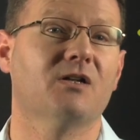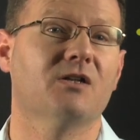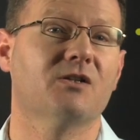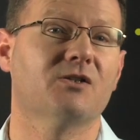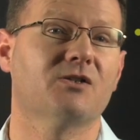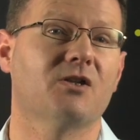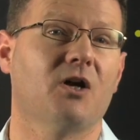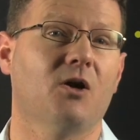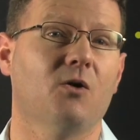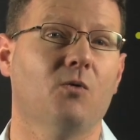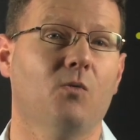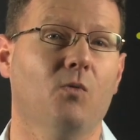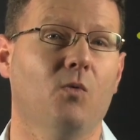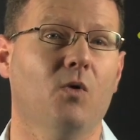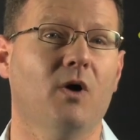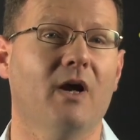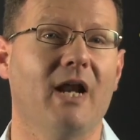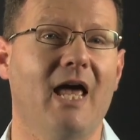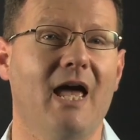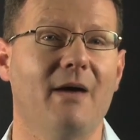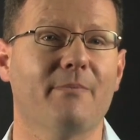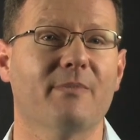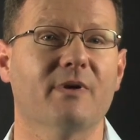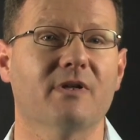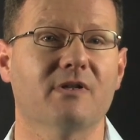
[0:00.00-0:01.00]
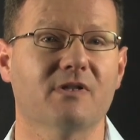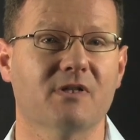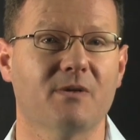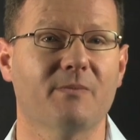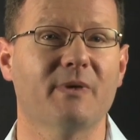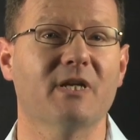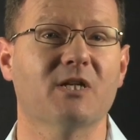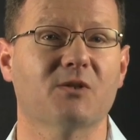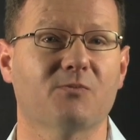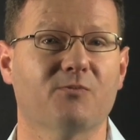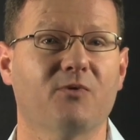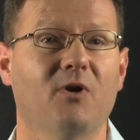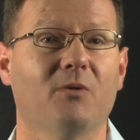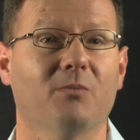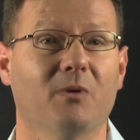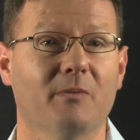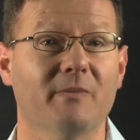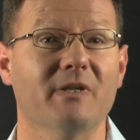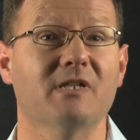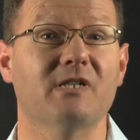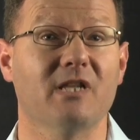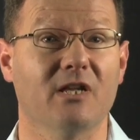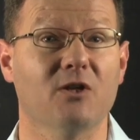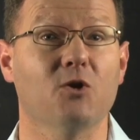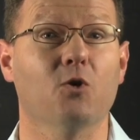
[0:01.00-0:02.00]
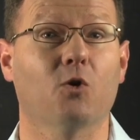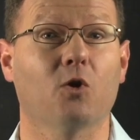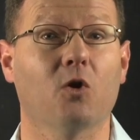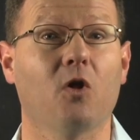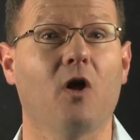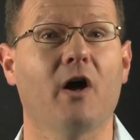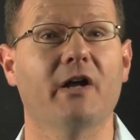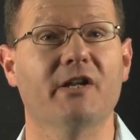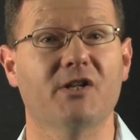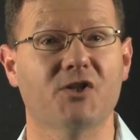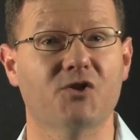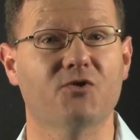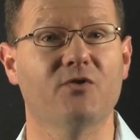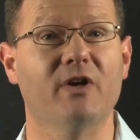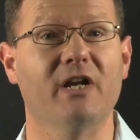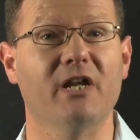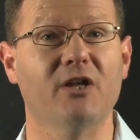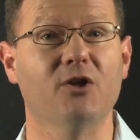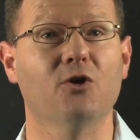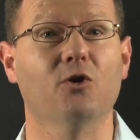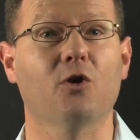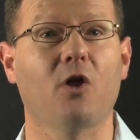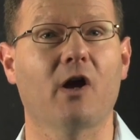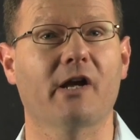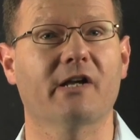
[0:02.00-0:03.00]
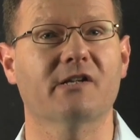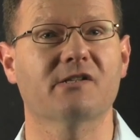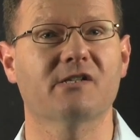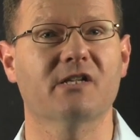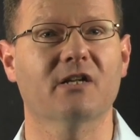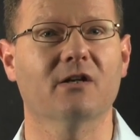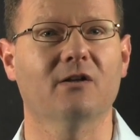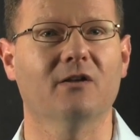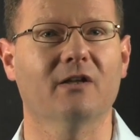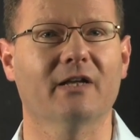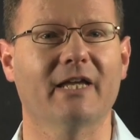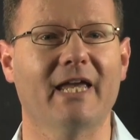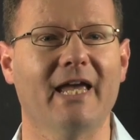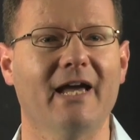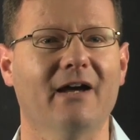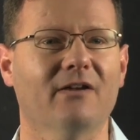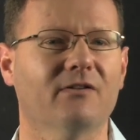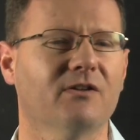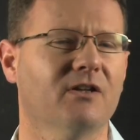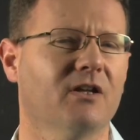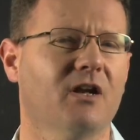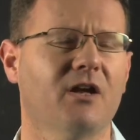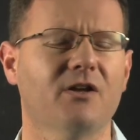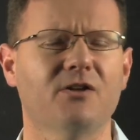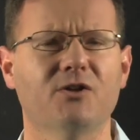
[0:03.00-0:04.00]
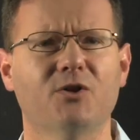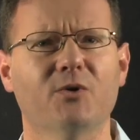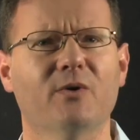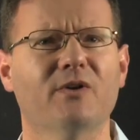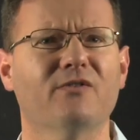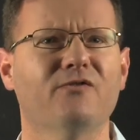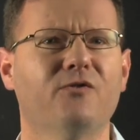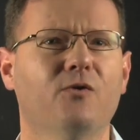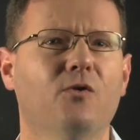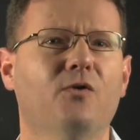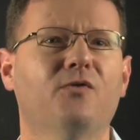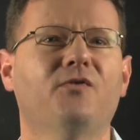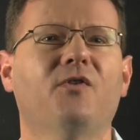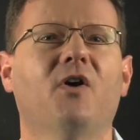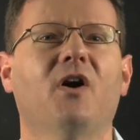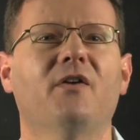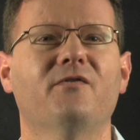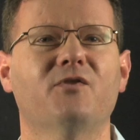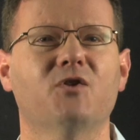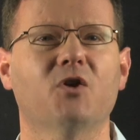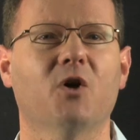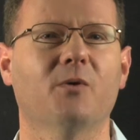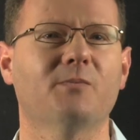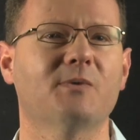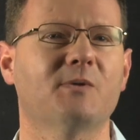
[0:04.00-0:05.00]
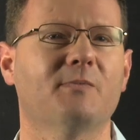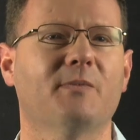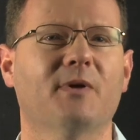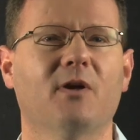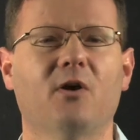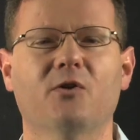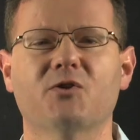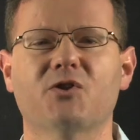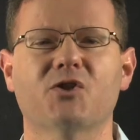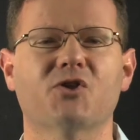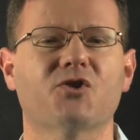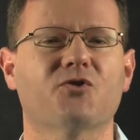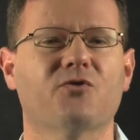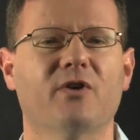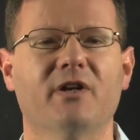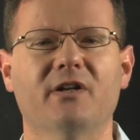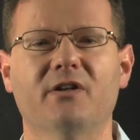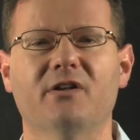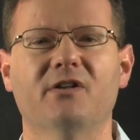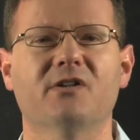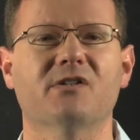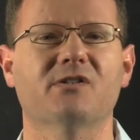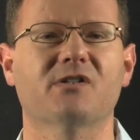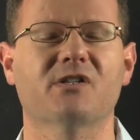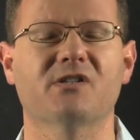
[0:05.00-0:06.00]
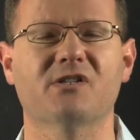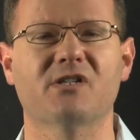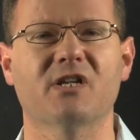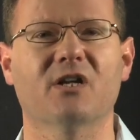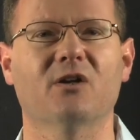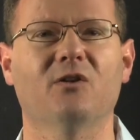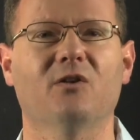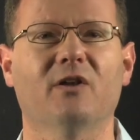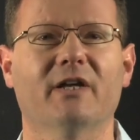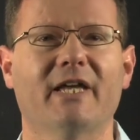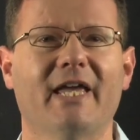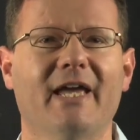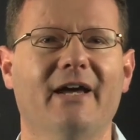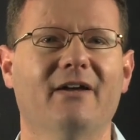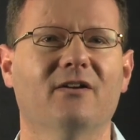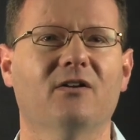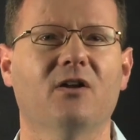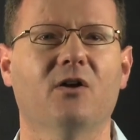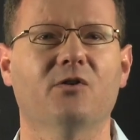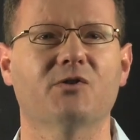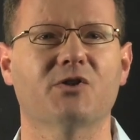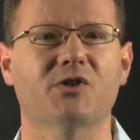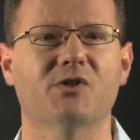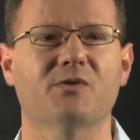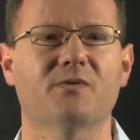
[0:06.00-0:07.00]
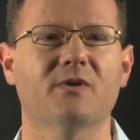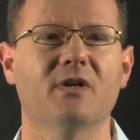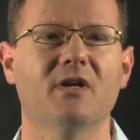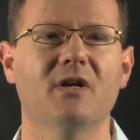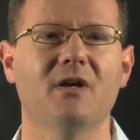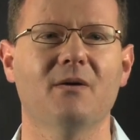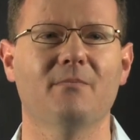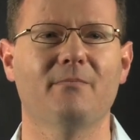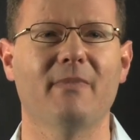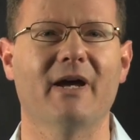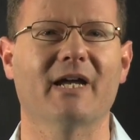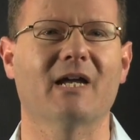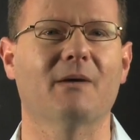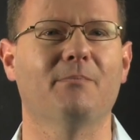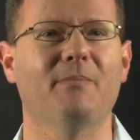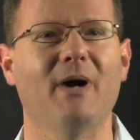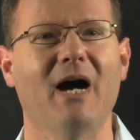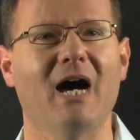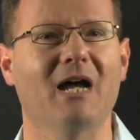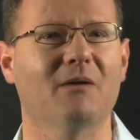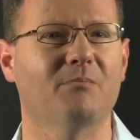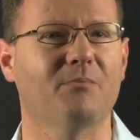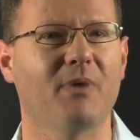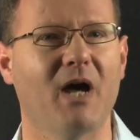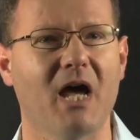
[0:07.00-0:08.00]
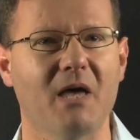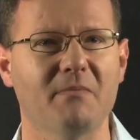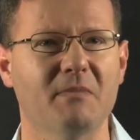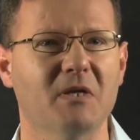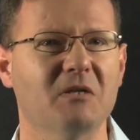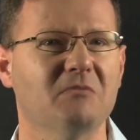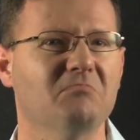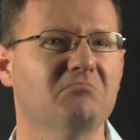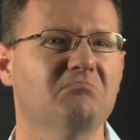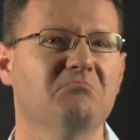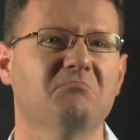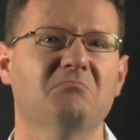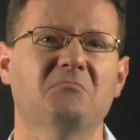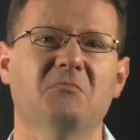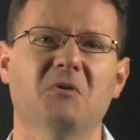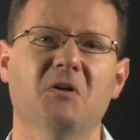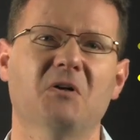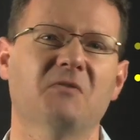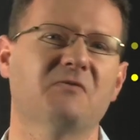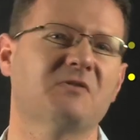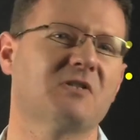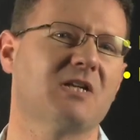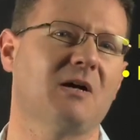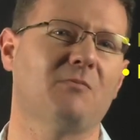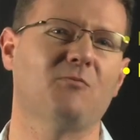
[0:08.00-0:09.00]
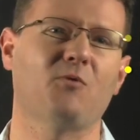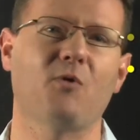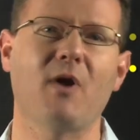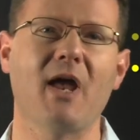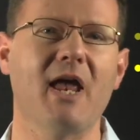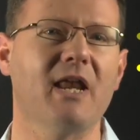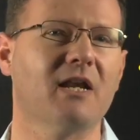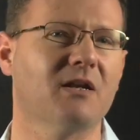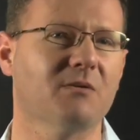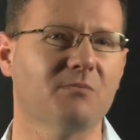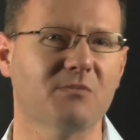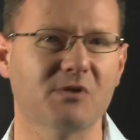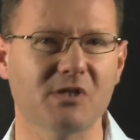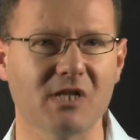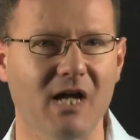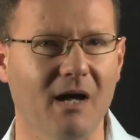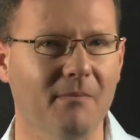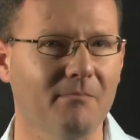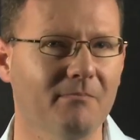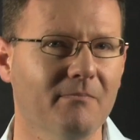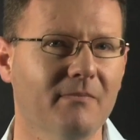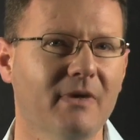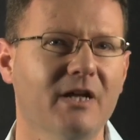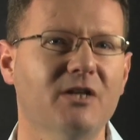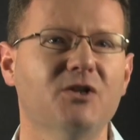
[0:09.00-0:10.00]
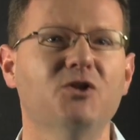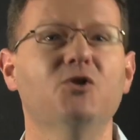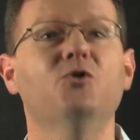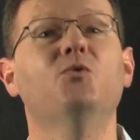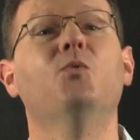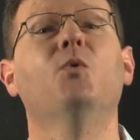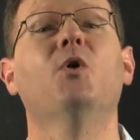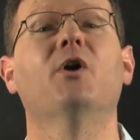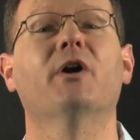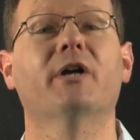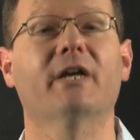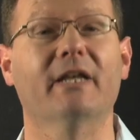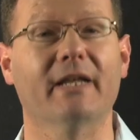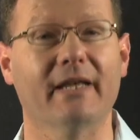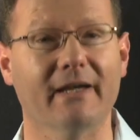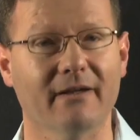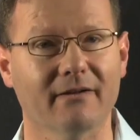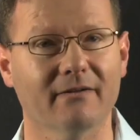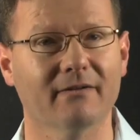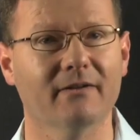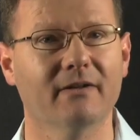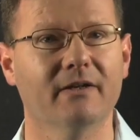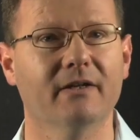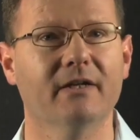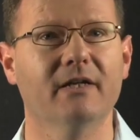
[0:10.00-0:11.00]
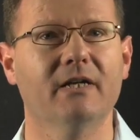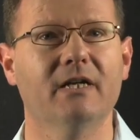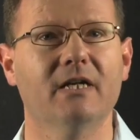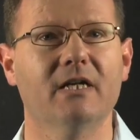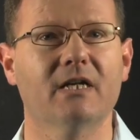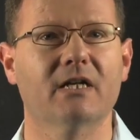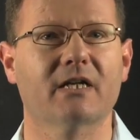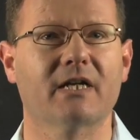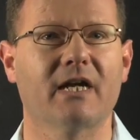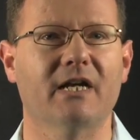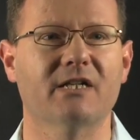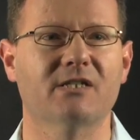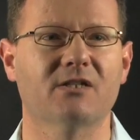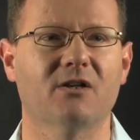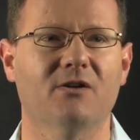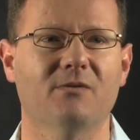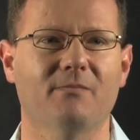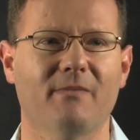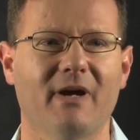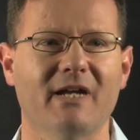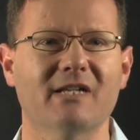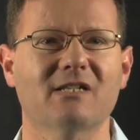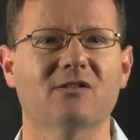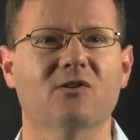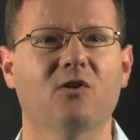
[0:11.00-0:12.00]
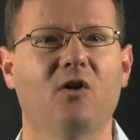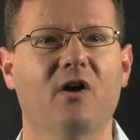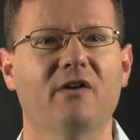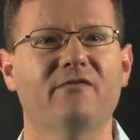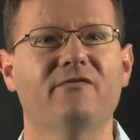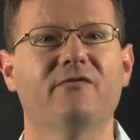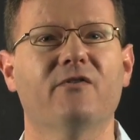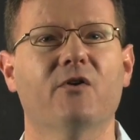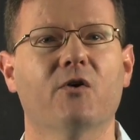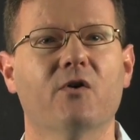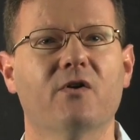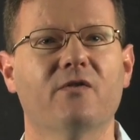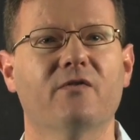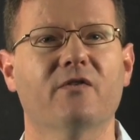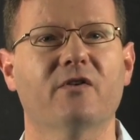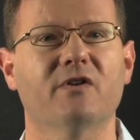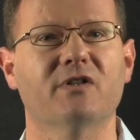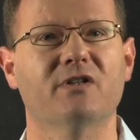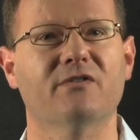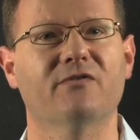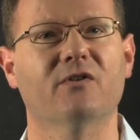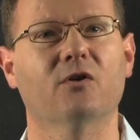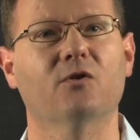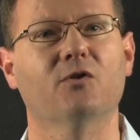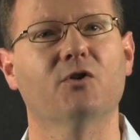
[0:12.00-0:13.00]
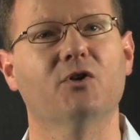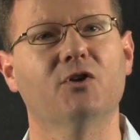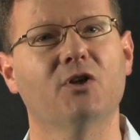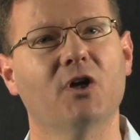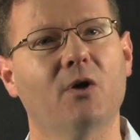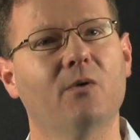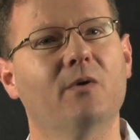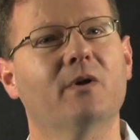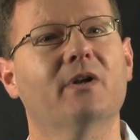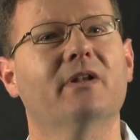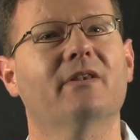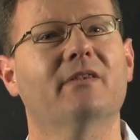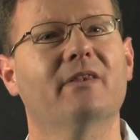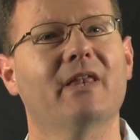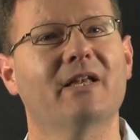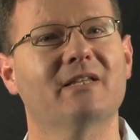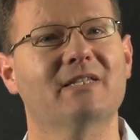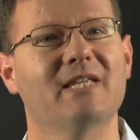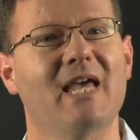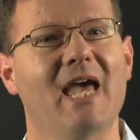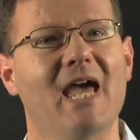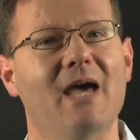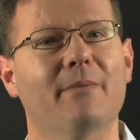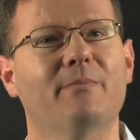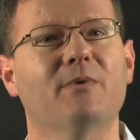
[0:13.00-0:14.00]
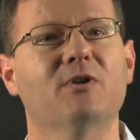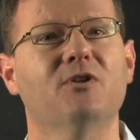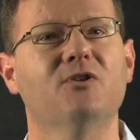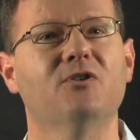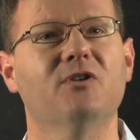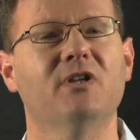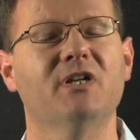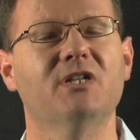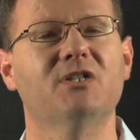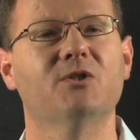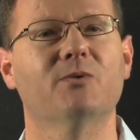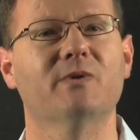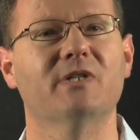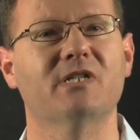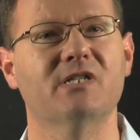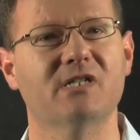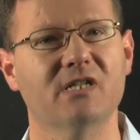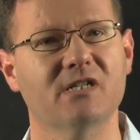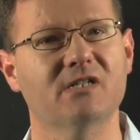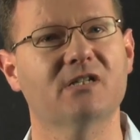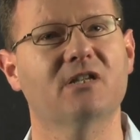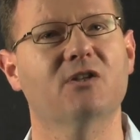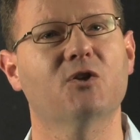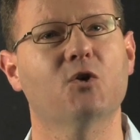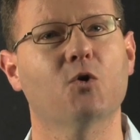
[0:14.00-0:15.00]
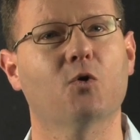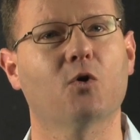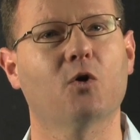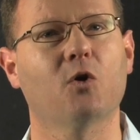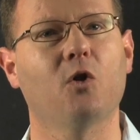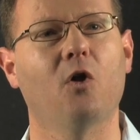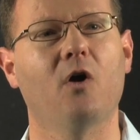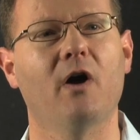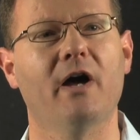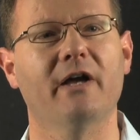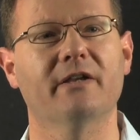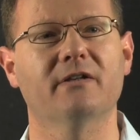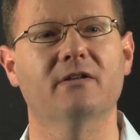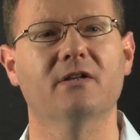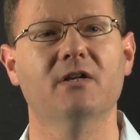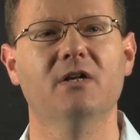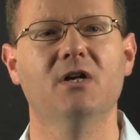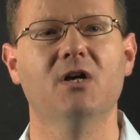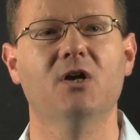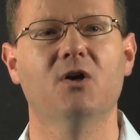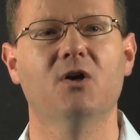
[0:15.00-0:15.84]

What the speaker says: So what happens, the biggest problem is that your client is treating you like a single account. You know, you're doing four or five jobs, but I'll just treat it as a single account and I'll just make a part payment of some random sum and you work it out. Okay, so it makes life very, very difficult. You don't want that to happen. You need to insist that your client